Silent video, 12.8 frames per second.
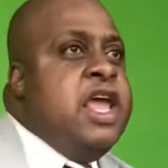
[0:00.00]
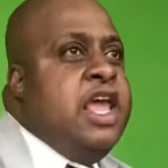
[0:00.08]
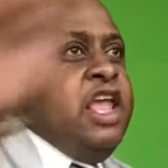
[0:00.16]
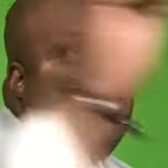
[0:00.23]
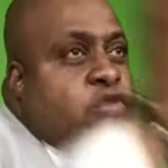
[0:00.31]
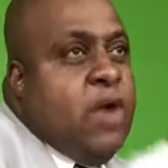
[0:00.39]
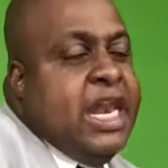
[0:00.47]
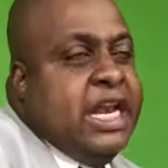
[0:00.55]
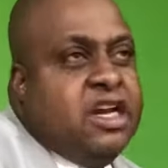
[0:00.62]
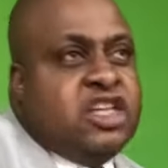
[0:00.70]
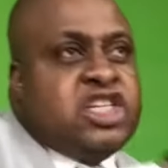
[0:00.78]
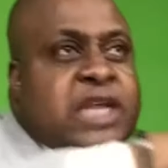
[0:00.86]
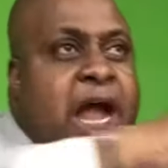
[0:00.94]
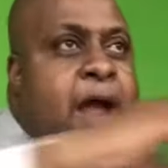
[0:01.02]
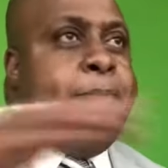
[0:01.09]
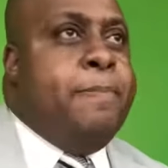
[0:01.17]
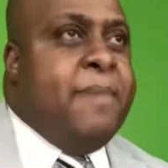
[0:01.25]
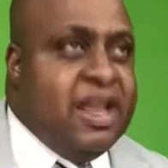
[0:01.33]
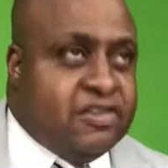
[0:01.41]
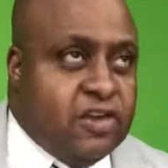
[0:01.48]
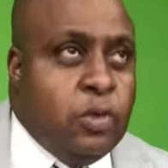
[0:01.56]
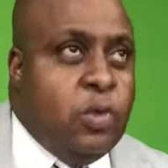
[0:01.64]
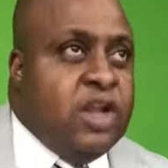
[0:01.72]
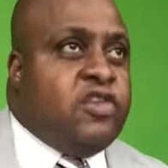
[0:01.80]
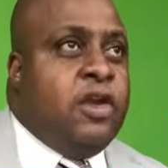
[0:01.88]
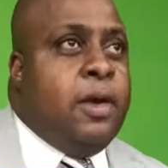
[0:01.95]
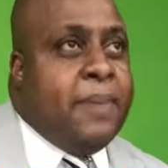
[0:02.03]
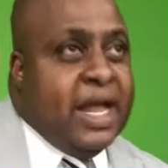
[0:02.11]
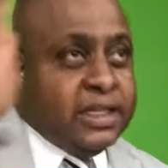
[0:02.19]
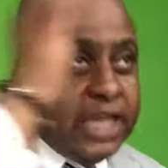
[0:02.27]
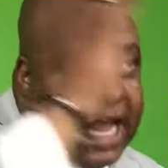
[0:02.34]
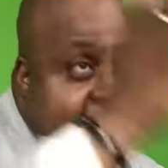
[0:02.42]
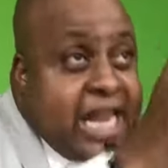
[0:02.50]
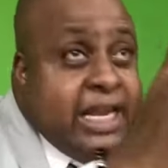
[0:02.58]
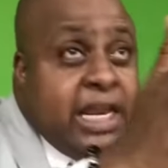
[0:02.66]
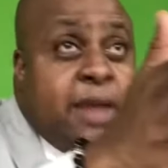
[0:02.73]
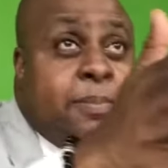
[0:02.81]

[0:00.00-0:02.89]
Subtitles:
He's ready to start messing with you about the holiday